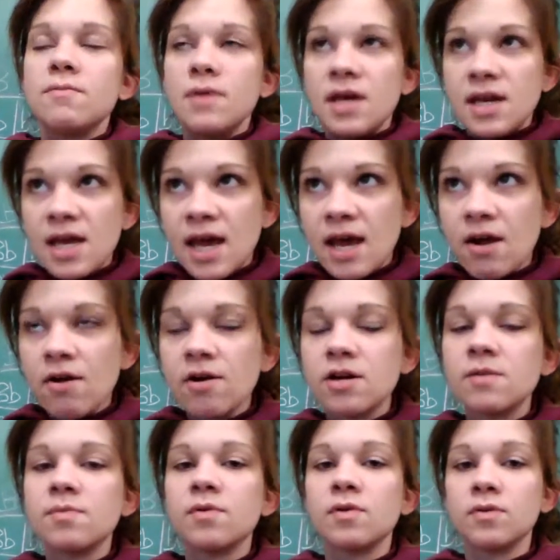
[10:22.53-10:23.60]

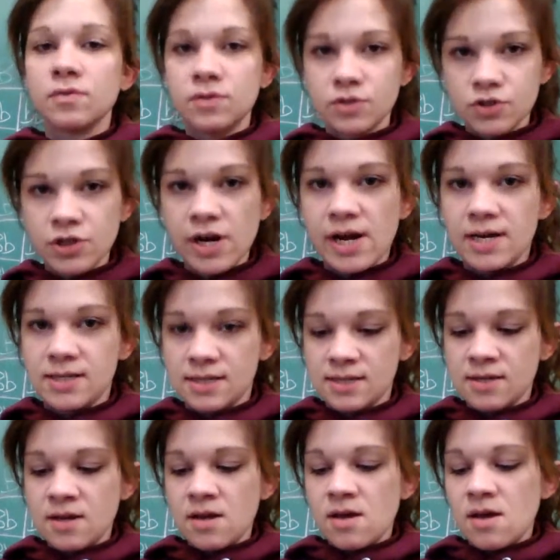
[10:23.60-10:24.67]
inheritable
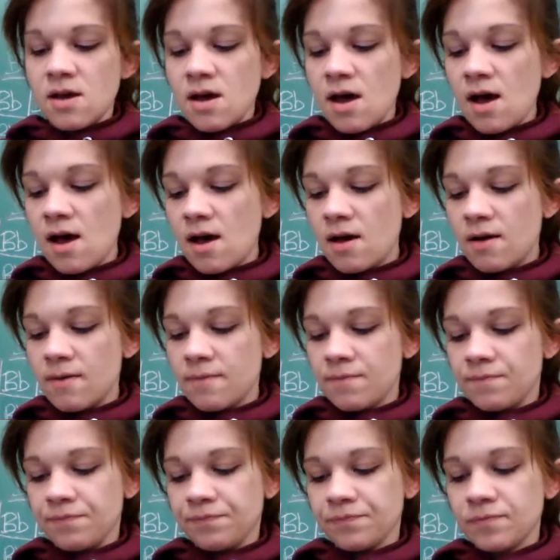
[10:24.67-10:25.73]
traits.
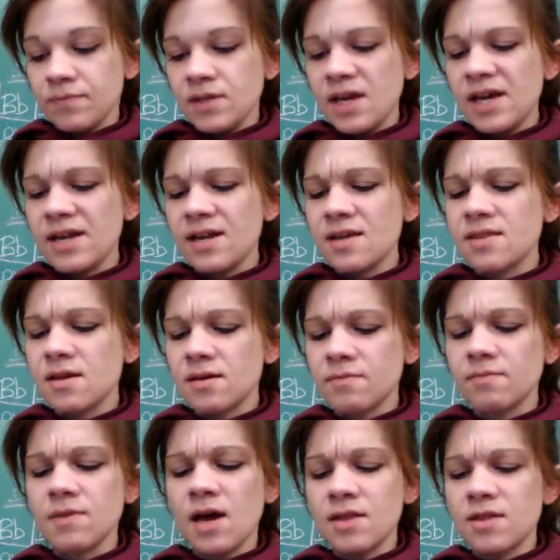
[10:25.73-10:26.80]
And I
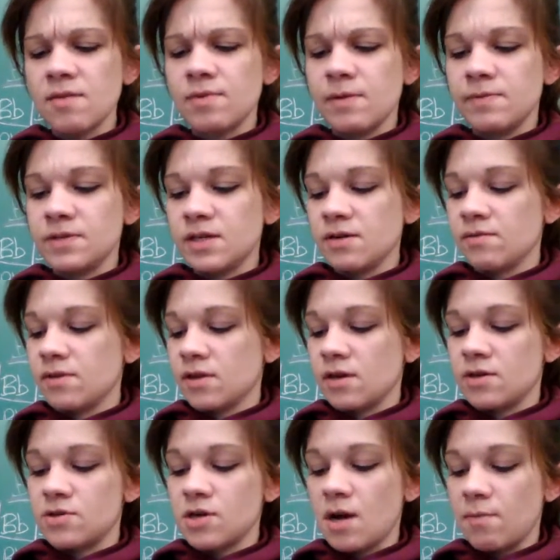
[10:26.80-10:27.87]
thought people did a really
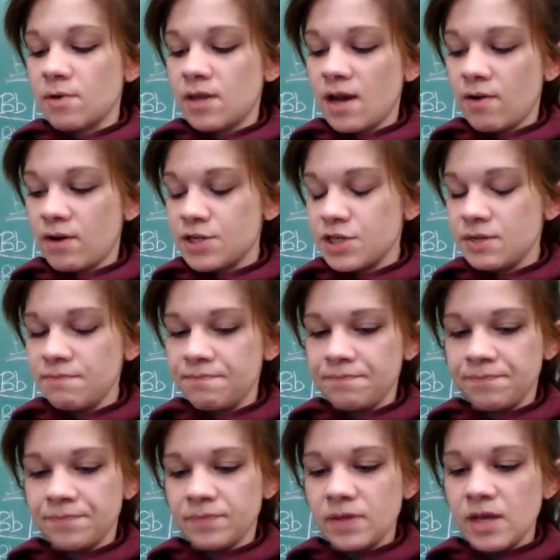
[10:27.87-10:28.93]
good job with that question.
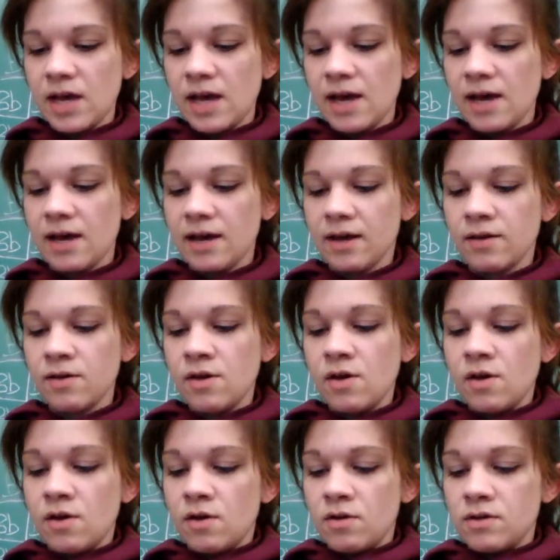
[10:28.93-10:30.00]
I
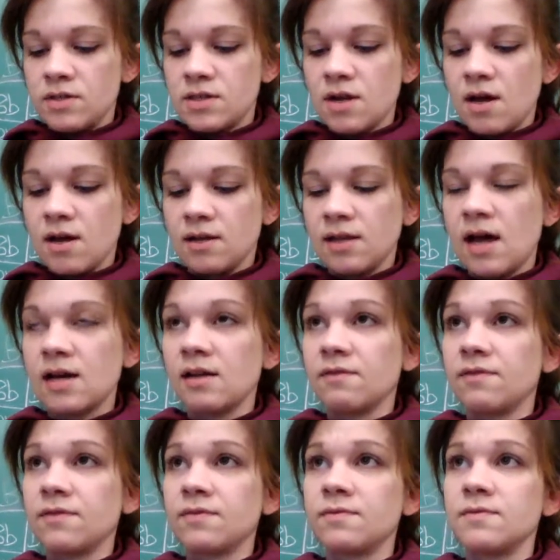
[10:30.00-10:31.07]
saw a lot
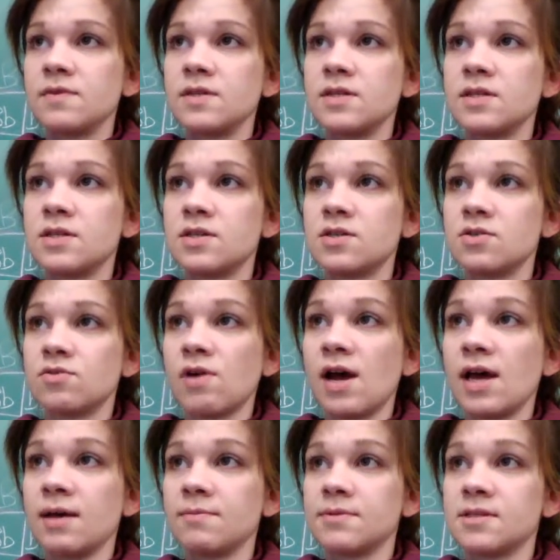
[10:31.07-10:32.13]
of
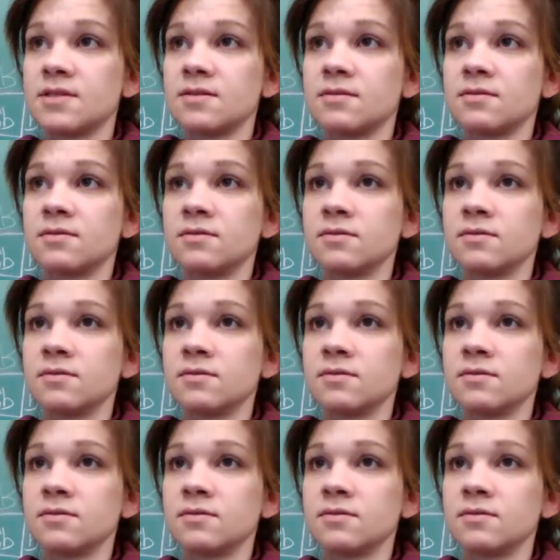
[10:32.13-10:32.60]
stripes